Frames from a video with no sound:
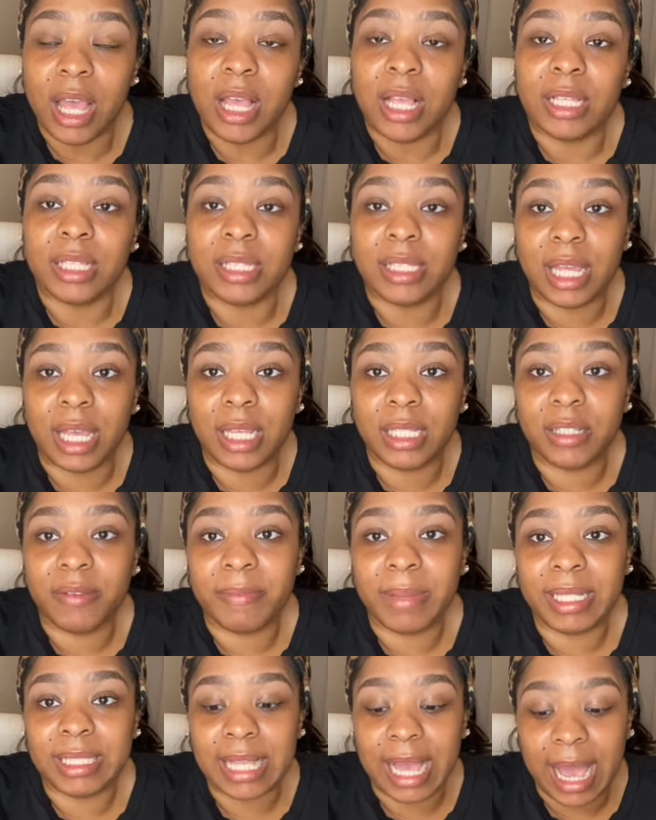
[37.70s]
stage of
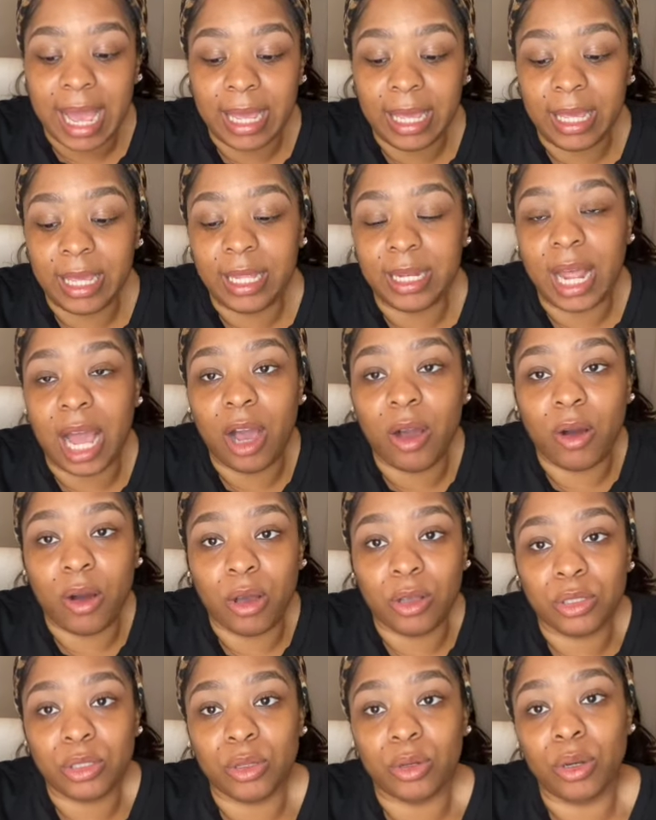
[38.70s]
my diet. I'll
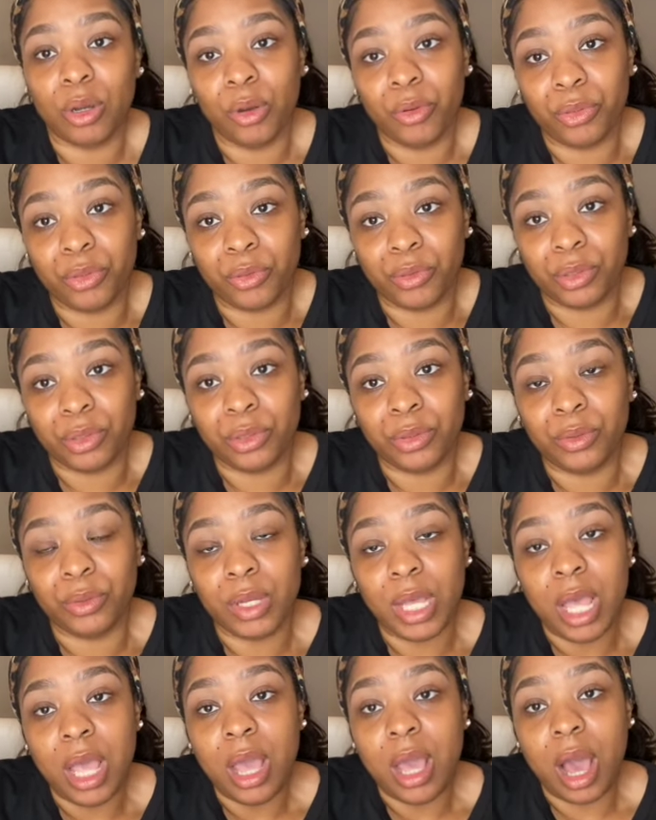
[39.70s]
also go through
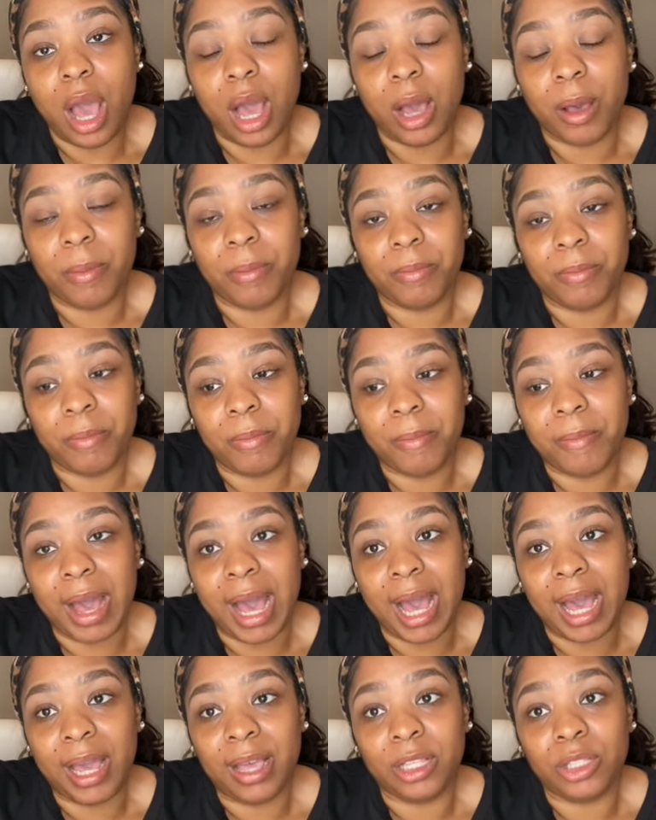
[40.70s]

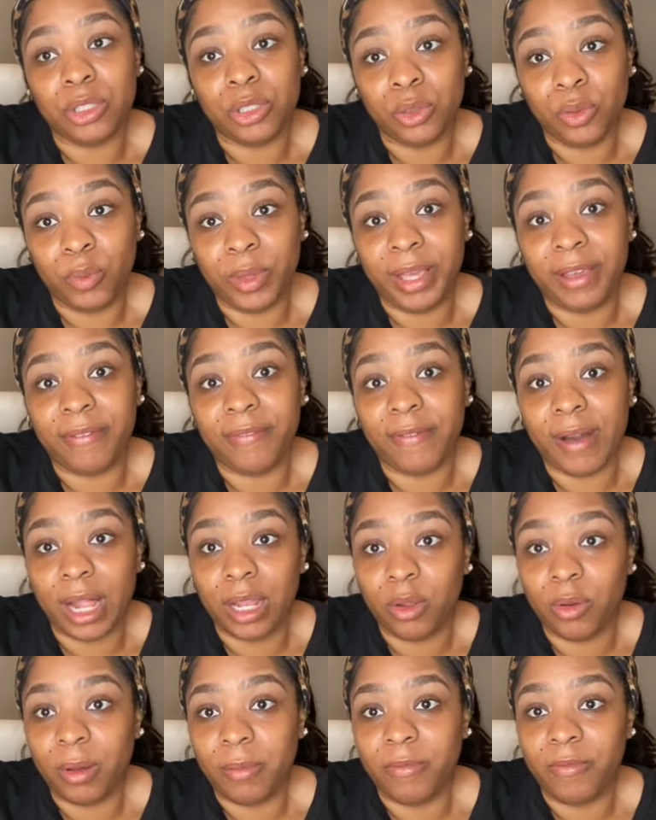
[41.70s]
my 2-week
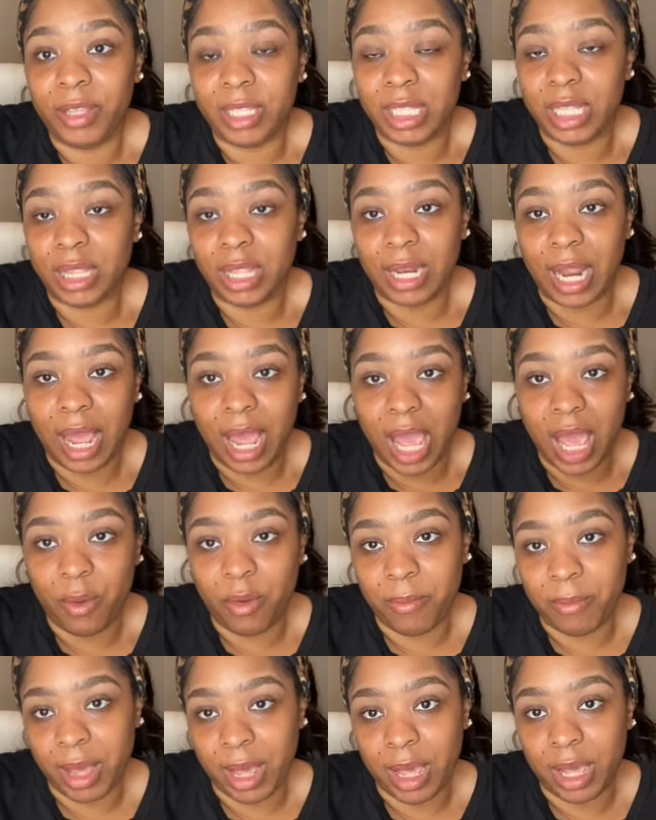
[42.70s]
follow-up visit that I had
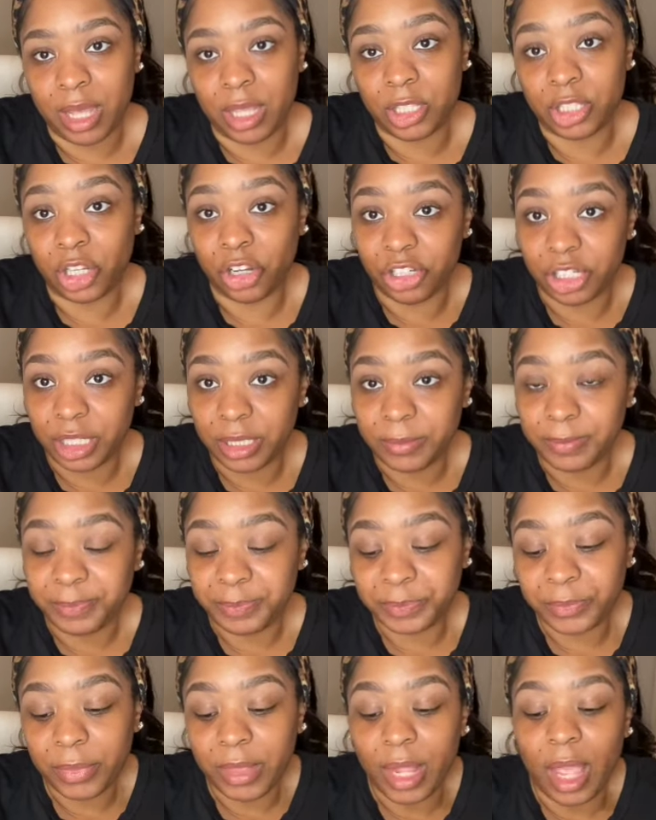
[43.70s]
with my surgeon,
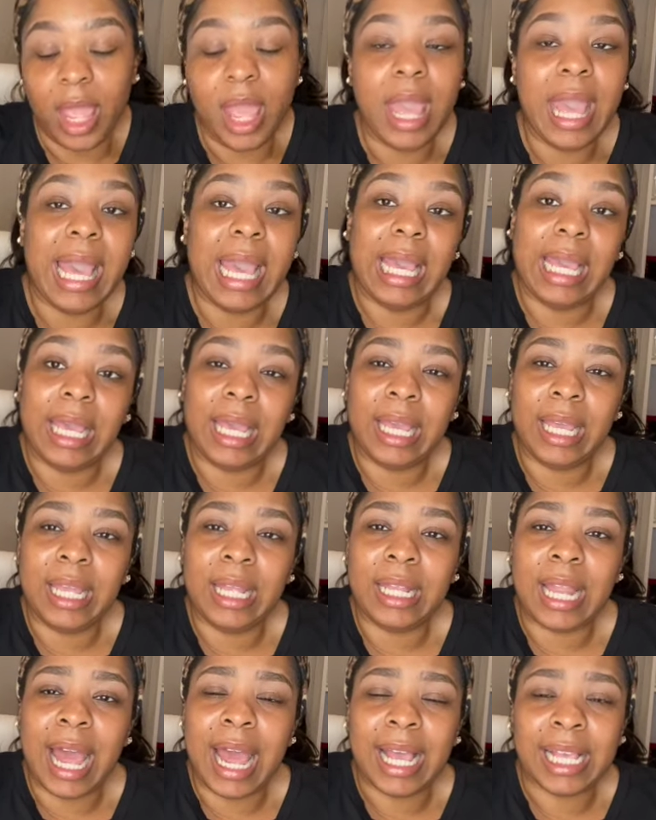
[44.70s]

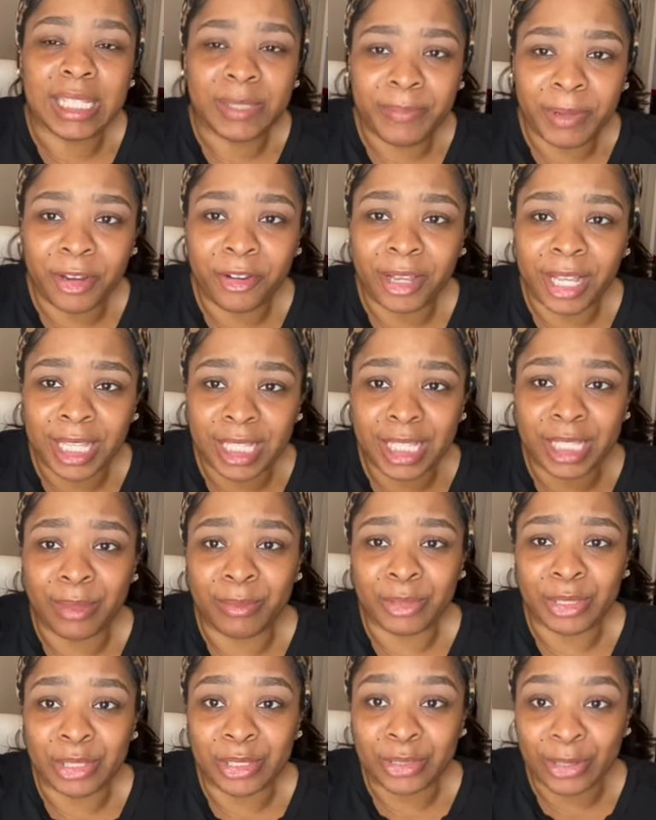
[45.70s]
and I experienced some
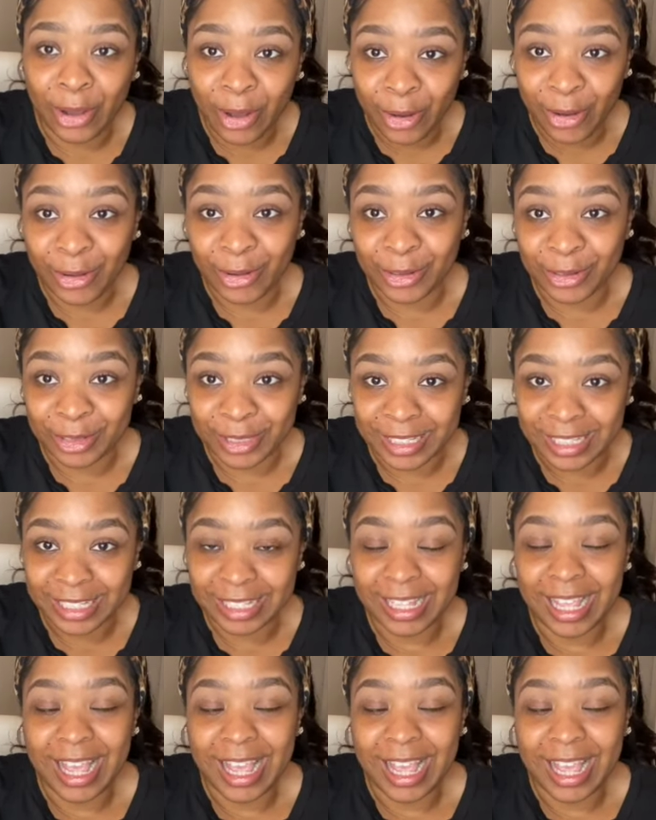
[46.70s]
stalls.